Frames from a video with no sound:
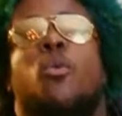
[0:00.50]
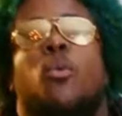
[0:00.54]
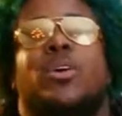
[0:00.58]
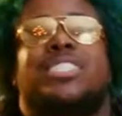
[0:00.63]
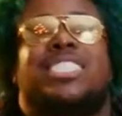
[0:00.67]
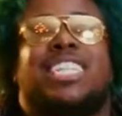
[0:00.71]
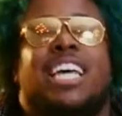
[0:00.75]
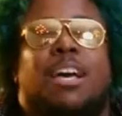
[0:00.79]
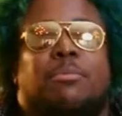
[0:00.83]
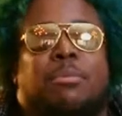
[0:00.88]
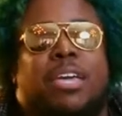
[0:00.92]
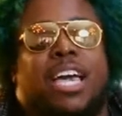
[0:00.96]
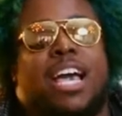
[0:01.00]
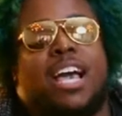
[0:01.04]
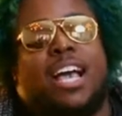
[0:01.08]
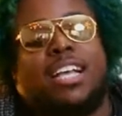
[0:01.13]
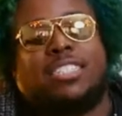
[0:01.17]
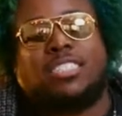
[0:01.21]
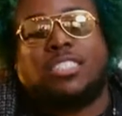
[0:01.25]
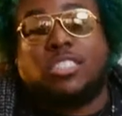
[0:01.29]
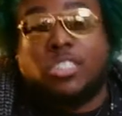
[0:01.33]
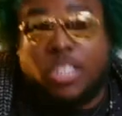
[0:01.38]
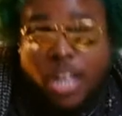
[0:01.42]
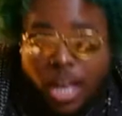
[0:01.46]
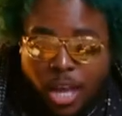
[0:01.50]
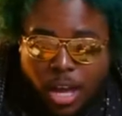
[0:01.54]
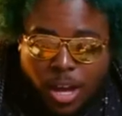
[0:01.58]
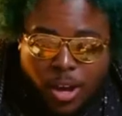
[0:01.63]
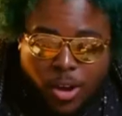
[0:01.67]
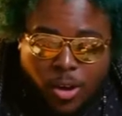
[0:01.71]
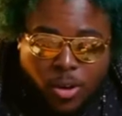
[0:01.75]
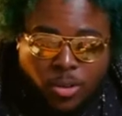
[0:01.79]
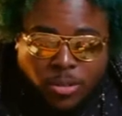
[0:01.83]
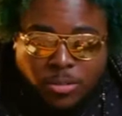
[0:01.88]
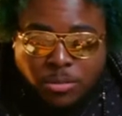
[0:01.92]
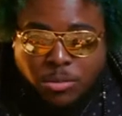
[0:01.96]
What's up, guys?
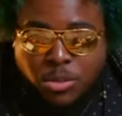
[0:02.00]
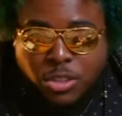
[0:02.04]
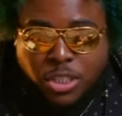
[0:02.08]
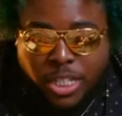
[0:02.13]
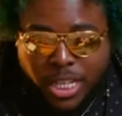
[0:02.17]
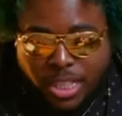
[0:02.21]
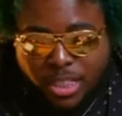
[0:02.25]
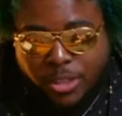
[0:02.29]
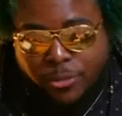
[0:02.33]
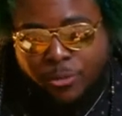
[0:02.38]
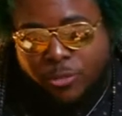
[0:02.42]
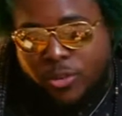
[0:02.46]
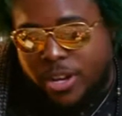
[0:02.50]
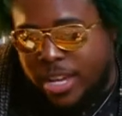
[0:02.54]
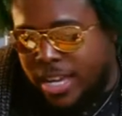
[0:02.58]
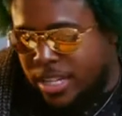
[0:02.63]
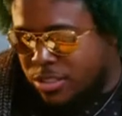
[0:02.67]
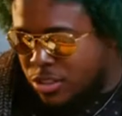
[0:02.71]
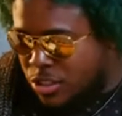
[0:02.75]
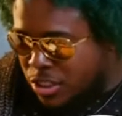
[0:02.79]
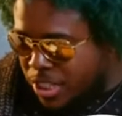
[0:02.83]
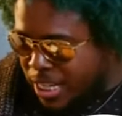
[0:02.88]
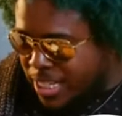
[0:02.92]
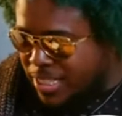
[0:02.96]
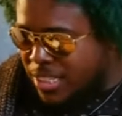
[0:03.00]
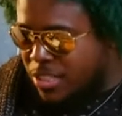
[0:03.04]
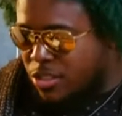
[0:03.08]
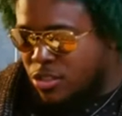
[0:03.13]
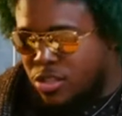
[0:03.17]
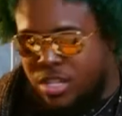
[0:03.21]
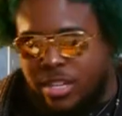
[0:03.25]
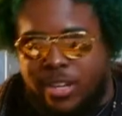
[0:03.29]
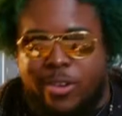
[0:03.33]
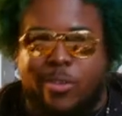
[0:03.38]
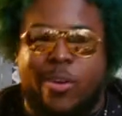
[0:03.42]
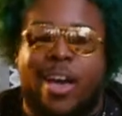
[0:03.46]
So, Shit in the Fridge, Season
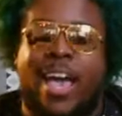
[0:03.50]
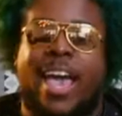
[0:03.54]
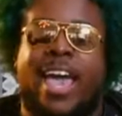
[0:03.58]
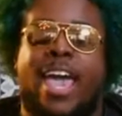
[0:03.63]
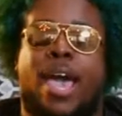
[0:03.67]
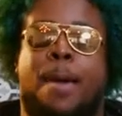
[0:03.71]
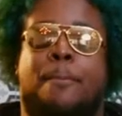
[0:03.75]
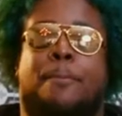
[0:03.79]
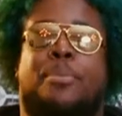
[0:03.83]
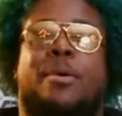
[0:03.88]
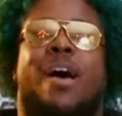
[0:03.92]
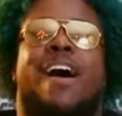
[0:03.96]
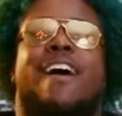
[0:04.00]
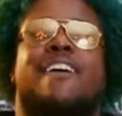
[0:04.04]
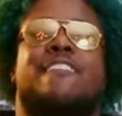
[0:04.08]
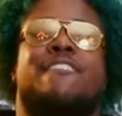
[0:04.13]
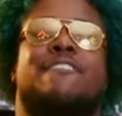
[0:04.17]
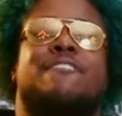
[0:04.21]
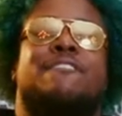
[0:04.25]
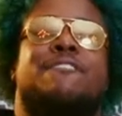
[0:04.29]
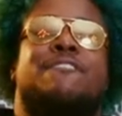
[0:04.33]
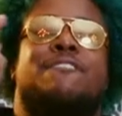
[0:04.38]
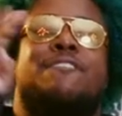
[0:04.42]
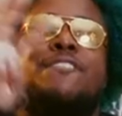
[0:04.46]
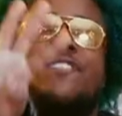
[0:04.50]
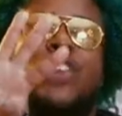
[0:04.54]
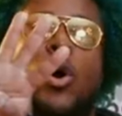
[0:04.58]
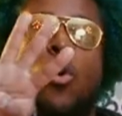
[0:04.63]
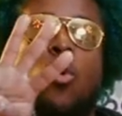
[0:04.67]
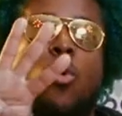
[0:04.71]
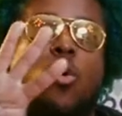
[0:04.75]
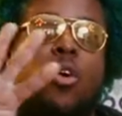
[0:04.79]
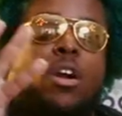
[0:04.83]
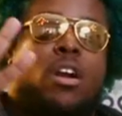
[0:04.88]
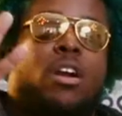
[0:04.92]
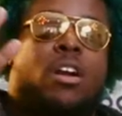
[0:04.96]
2, Ep
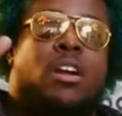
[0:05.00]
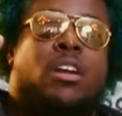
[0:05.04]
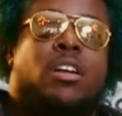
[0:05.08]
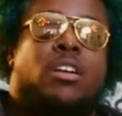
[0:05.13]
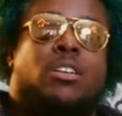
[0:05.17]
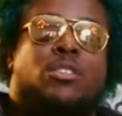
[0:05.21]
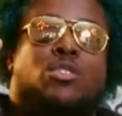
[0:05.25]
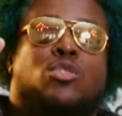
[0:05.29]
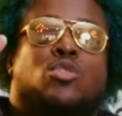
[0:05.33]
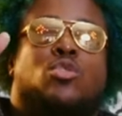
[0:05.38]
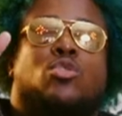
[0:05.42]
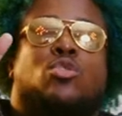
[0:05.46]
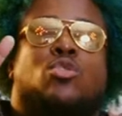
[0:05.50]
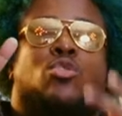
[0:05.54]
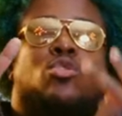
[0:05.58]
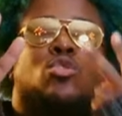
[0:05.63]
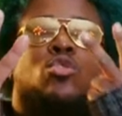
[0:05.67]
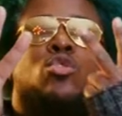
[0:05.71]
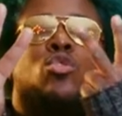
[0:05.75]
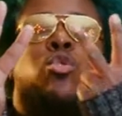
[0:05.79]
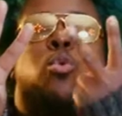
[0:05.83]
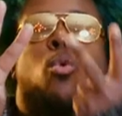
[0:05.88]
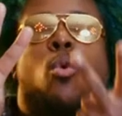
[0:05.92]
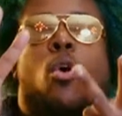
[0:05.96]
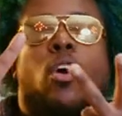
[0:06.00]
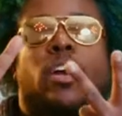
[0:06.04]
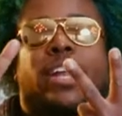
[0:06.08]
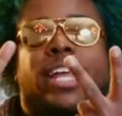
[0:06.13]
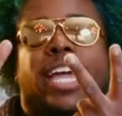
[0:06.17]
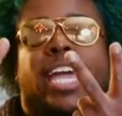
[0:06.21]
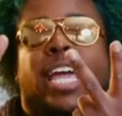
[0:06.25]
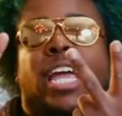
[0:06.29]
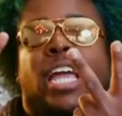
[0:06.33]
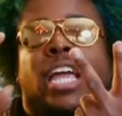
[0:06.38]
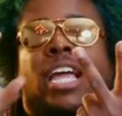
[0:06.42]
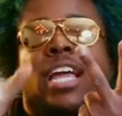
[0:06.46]
4,
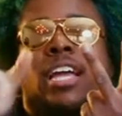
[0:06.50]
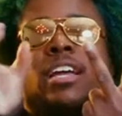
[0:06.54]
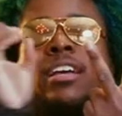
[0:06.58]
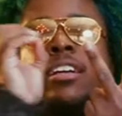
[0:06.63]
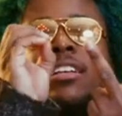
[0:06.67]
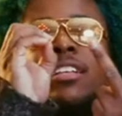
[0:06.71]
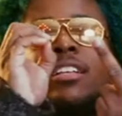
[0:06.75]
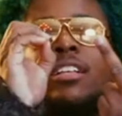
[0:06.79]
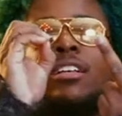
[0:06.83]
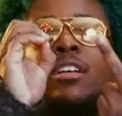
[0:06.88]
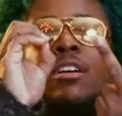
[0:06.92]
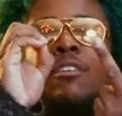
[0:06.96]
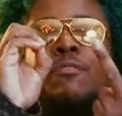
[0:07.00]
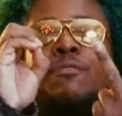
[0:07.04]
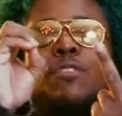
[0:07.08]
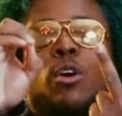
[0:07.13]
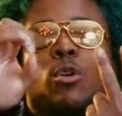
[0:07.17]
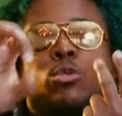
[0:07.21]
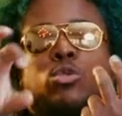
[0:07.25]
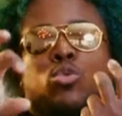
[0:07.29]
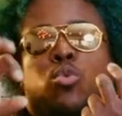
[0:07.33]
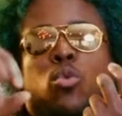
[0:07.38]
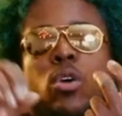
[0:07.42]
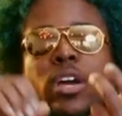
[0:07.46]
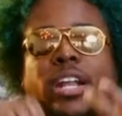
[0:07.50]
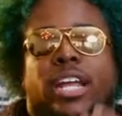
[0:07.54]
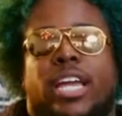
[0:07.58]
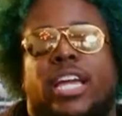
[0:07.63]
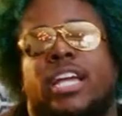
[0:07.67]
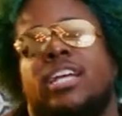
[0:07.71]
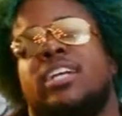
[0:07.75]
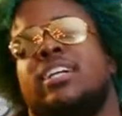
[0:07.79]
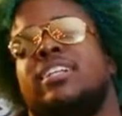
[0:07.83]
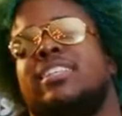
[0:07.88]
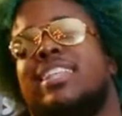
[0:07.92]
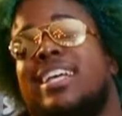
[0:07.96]
20. 020.
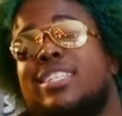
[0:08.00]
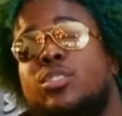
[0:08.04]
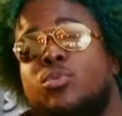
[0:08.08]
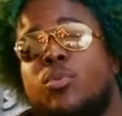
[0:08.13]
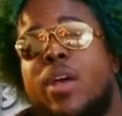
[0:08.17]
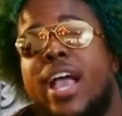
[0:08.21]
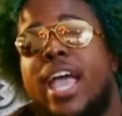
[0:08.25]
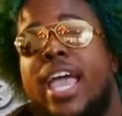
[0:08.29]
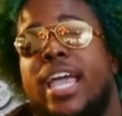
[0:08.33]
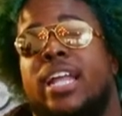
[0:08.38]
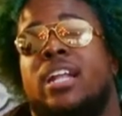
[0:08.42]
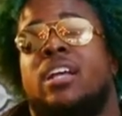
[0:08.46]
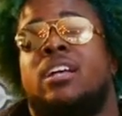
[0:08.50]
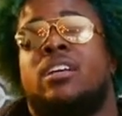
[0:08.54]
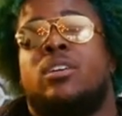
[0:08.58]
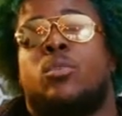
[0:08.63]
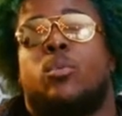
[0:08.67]
That's right.